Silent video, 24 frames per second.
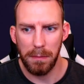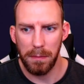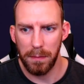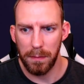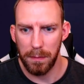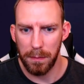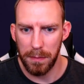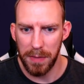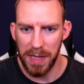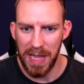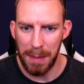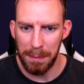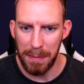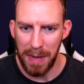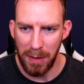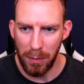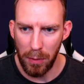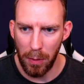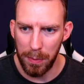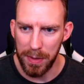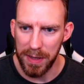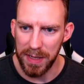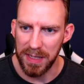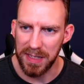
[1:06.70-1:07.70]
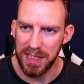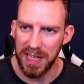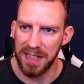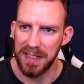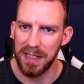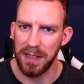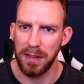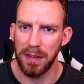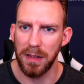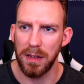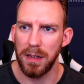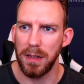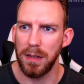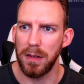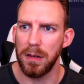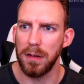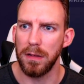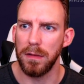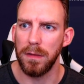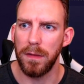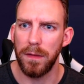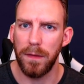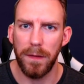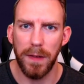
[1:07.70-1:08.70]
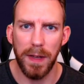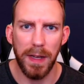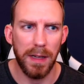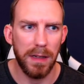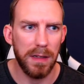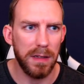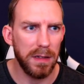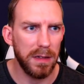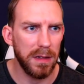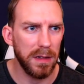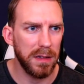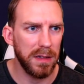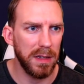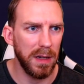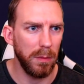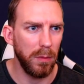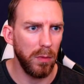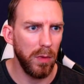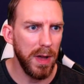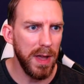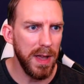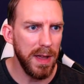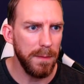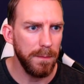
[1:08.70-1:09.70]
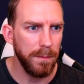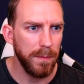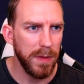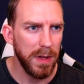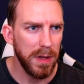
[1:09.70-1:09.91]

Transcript: But that may well be a setting that you can fix somewhere.